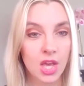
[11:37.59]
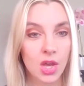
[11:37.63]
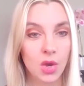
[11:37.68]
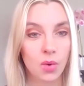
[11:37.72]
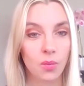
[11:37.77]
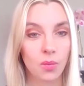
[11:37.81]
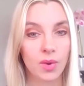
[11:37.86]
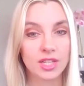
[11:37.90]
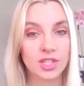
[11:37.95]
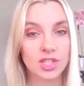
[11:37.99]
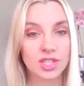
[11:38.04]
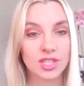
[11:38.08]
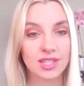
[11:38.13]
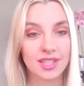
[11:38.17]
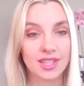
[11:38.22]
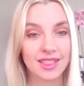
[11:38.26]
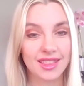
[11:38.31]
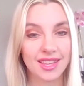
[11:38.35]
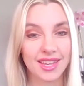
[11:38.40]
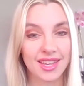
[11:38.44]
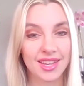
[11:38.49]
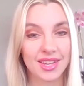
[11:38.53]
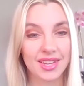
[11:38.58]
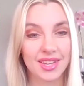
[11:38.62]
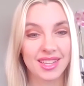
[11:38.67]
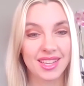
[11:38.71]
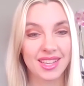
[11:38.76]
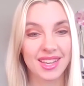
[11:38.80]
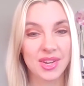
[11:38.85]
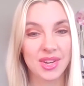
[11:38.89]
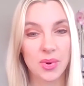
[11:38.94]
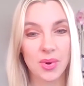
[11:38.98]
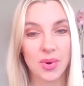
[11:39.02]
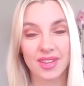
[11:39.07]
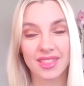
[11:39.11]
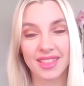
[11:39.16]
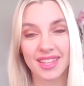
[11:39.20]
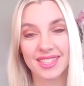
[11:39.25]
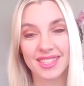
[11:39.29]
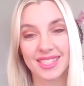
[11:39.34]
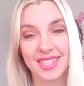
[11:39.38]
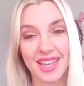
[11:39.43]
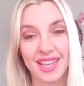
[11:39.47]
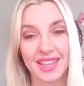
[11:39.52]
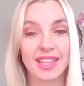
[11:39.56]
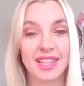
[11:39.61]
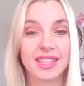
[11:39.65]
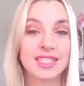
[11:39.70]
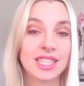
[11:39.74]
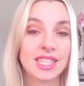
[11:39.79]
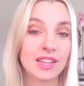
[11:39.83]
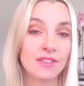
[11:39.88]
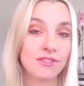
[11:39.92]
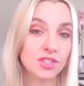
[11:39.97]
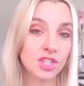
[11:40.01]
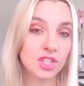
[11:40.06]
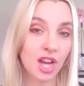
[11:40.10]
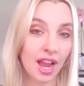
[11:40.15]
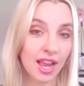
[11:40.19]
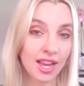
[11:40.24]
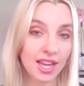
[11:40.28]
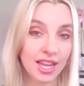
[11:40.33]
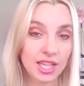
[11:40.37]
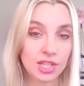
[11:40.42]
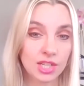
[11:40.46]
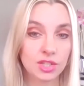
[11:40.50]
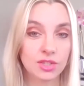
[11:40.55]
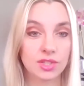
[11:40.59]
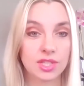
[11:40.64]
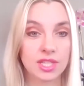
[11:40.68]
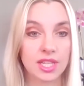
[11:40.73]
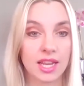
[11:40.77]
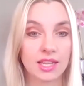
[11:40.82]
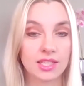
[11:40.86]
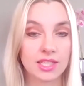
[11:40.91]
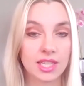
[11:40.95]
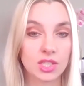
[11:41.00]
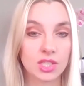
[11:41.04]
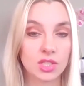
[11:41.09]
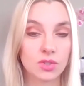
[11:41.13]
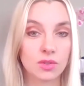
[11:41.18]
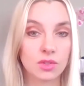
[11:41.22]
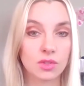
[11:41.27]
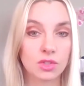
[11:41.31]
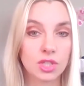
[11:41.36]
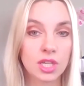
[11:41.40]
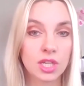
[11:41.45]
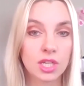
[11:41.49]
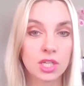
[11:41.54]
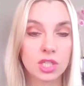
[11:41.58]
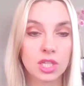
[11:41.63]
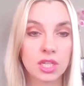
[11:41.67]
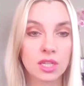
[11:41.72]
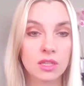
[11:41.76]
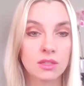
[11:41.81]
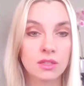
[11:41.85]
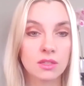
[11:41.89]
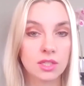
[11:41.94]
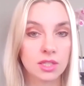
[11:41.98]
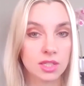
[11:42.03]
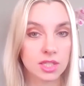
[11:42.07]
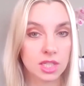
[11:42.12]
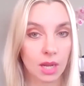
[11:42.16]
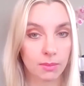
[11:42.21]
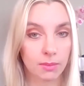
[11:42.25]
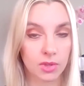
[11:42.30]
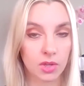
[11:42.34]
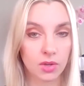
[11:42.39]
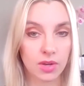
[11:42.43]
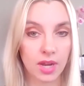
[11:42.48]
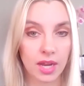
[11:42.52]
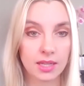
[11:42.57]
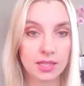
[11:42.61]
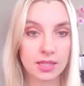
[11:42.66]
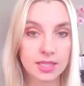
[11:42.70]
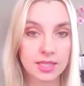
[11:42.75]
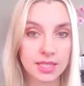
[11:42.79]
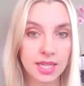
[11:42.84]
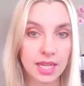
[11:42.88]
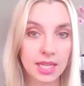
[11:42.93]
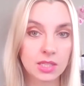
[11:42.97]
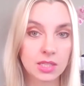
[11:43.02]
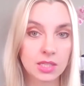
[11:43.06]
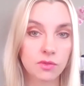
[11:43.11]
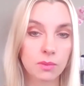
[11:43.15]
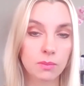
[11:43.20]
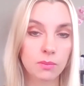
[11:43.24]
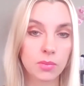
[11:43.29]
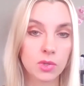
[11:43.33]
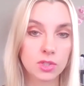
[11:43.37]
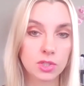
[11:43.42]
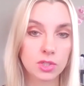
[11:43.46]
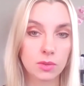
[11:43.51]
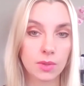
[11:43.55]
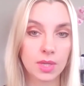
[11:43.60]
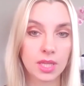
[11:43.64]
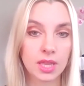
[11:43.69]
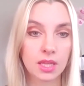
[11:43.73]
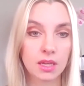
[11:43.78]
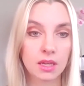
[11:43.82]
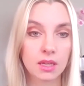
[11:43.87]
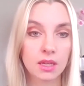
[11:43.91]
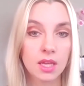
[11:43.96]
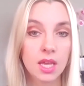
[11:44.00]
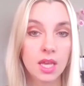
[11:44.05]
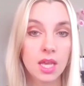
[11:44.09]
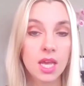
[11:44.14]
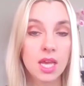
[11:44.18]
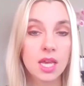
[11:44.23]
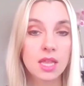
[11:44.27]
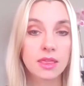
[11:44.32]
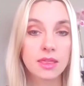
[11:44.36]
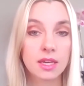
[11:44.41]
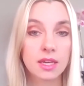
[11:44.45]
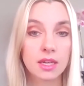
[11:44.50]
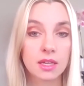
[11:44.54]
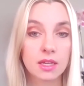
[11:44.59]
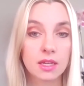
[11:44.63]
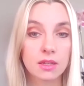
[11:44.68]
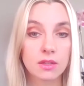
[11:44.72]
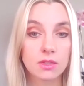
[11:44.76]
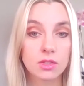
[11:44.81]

which the court, let's say if China issues an anti-suit injunction to stop the United States from pursuing the